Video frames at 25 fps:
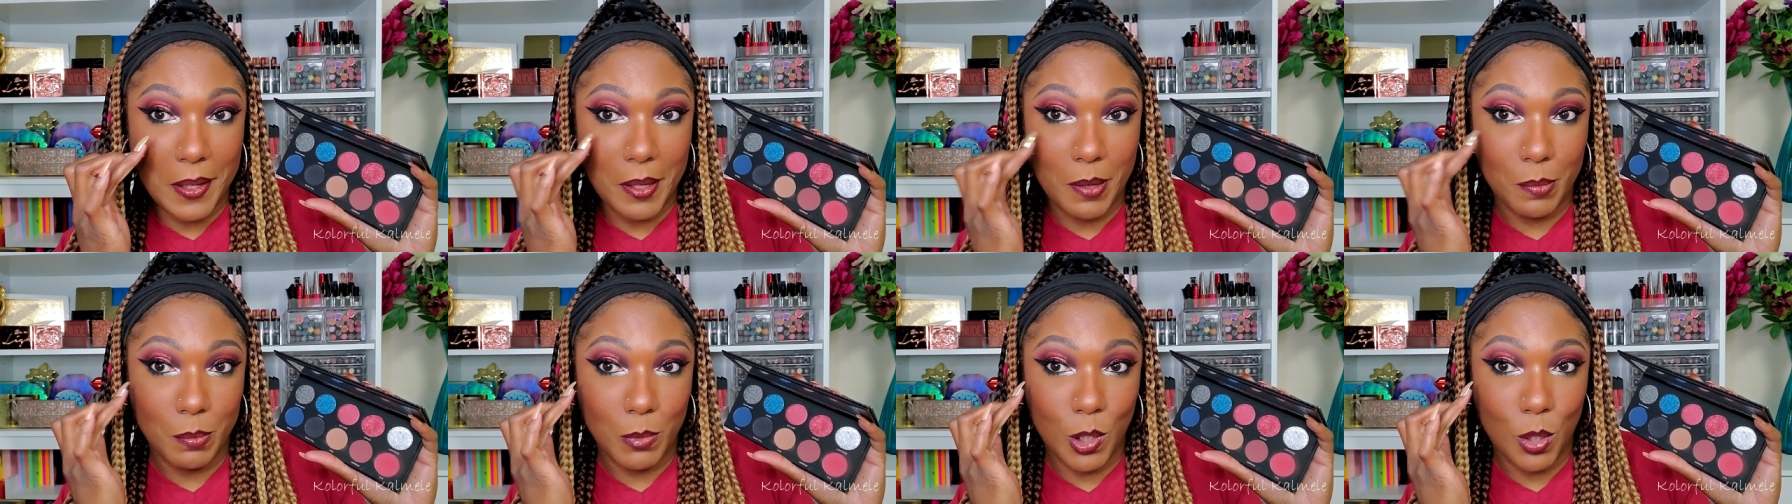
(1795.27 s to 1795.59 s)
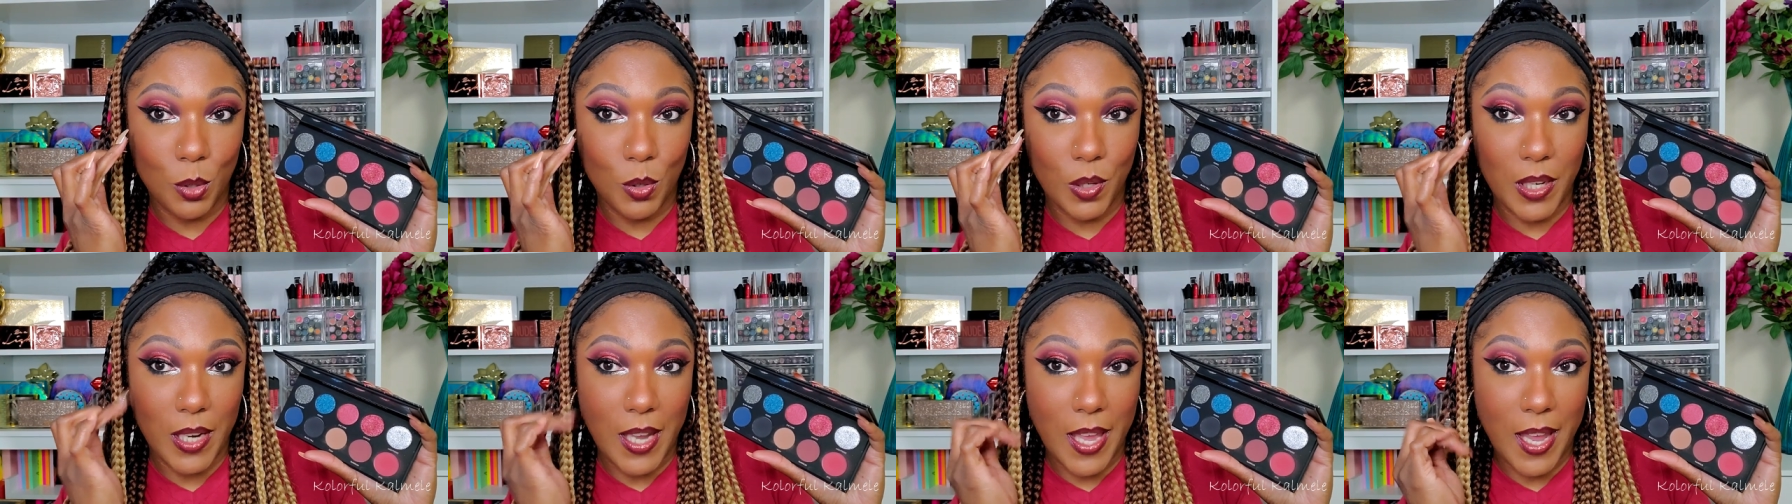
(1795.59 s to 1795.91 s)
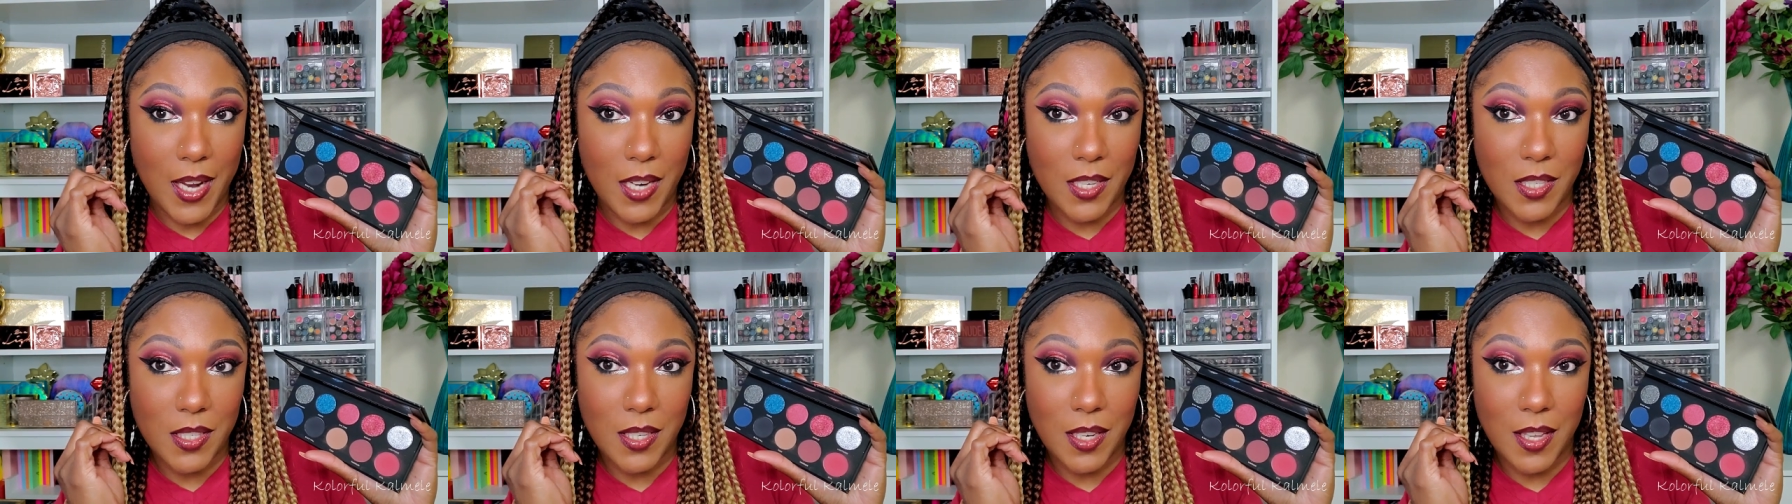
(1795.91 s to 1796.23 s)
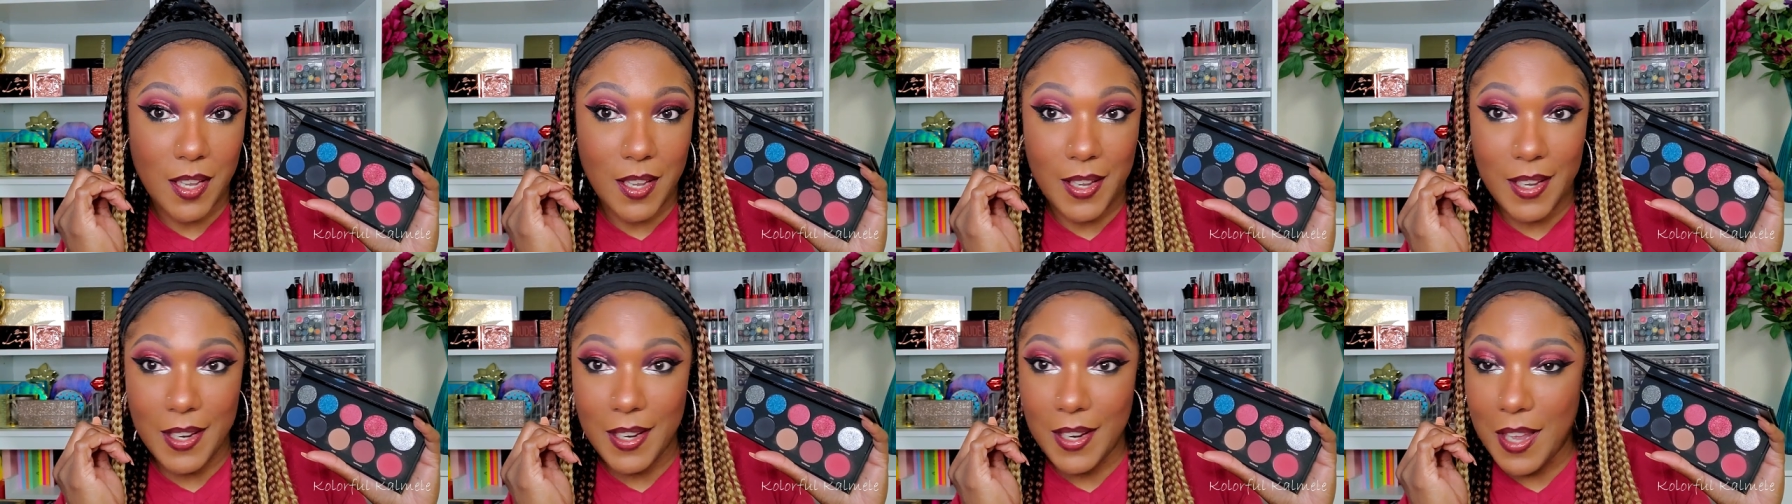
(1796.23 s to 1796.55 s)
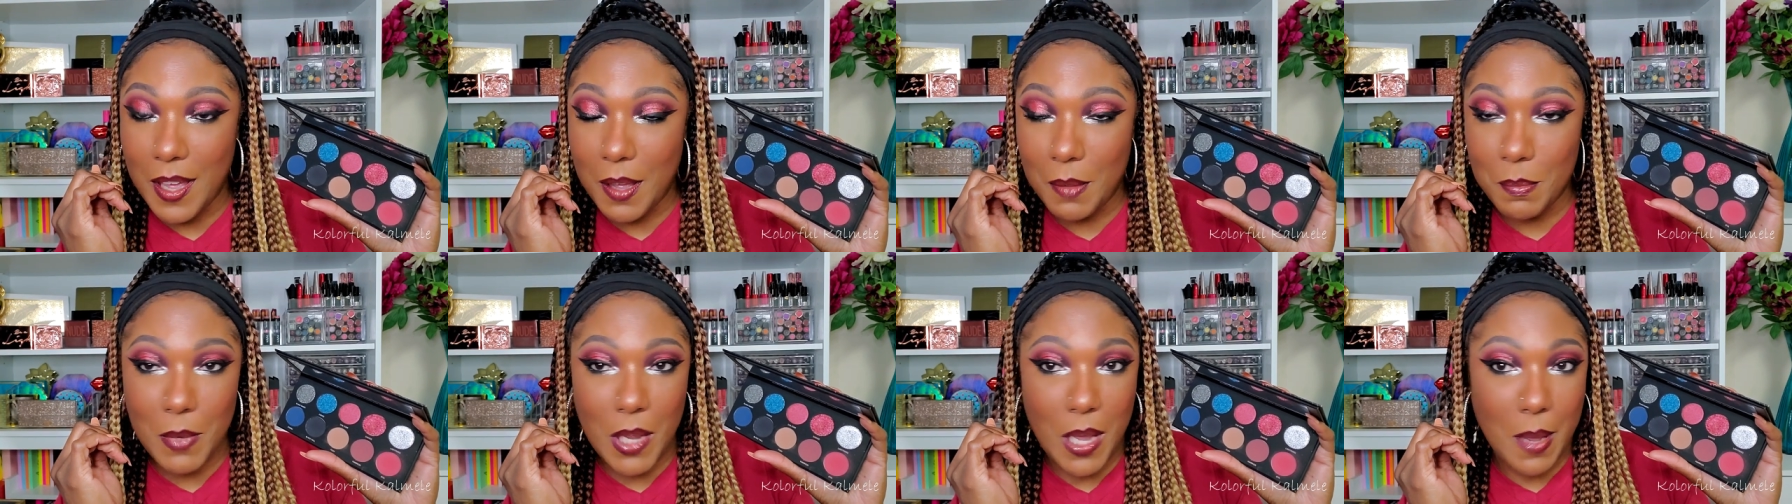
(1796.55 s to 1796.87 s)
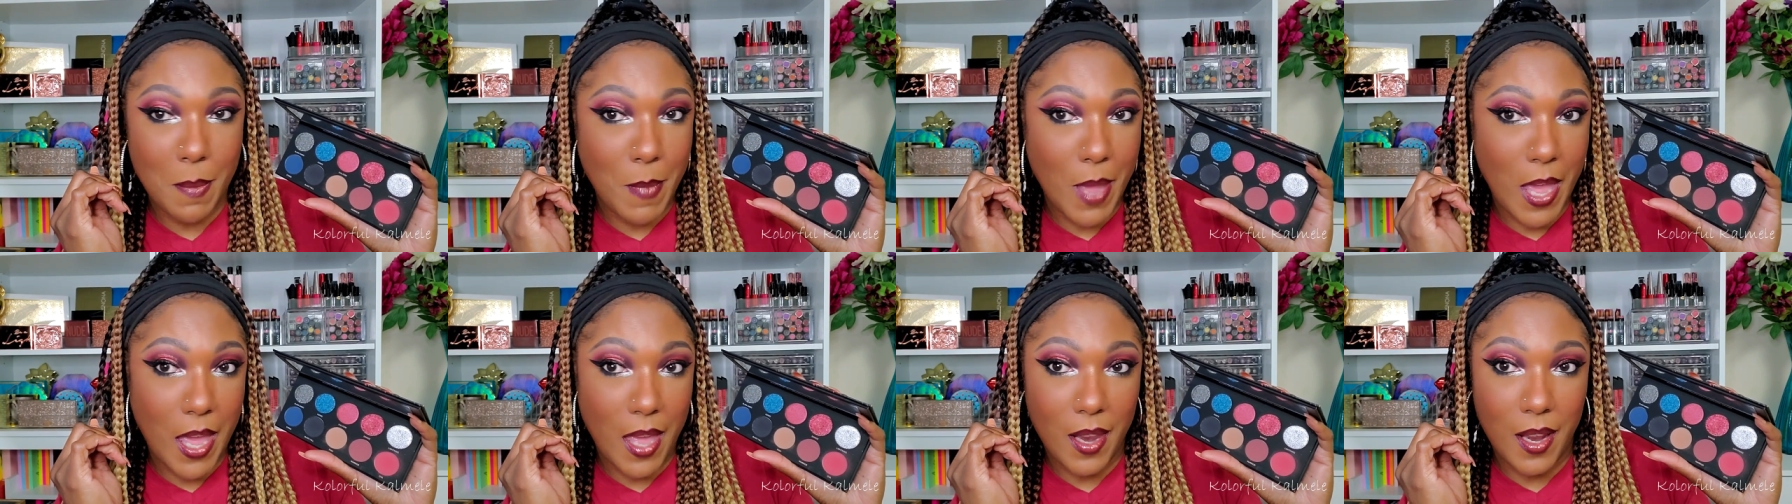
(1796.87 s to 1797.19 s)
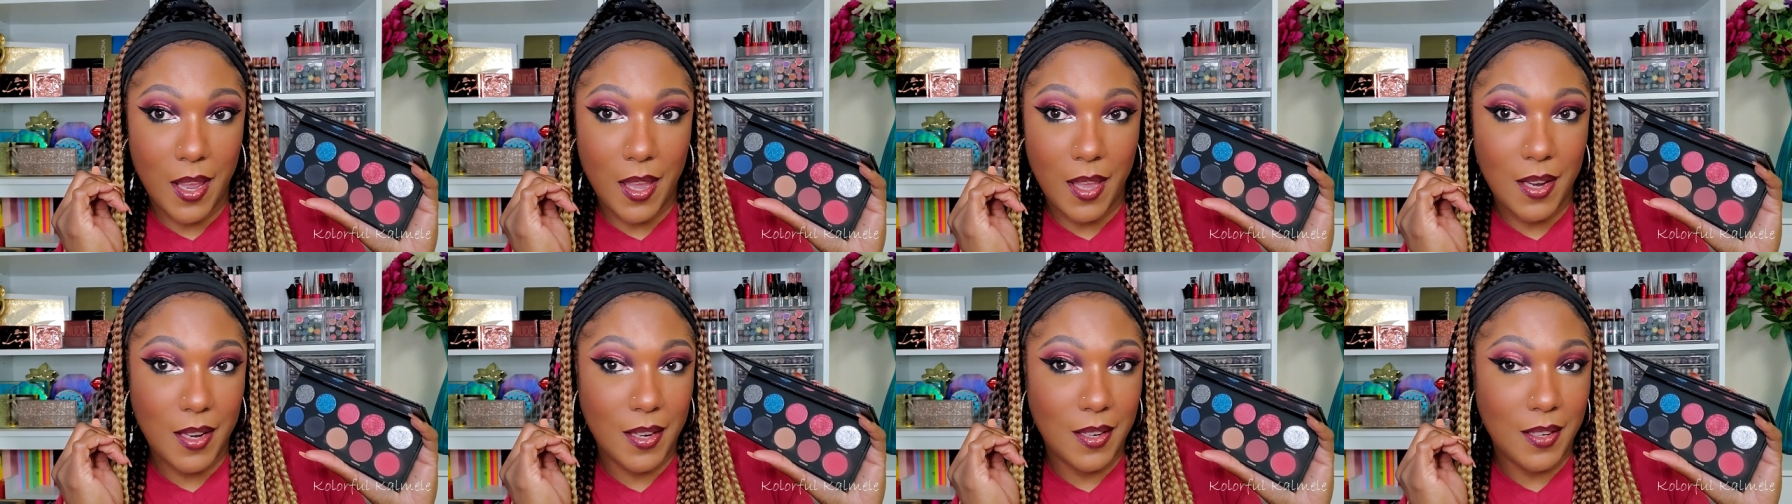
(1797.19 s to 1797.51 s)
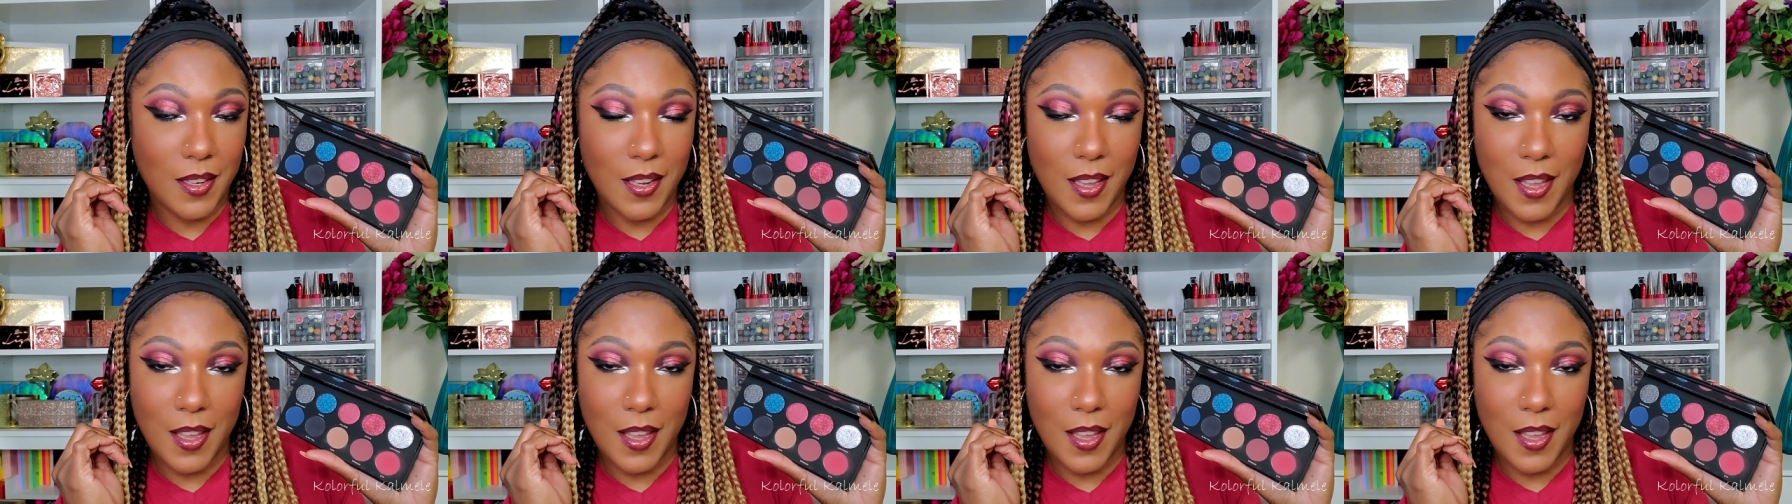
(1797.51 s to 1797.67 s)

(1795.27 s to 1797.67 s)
lower lash line. I'm not mad at it.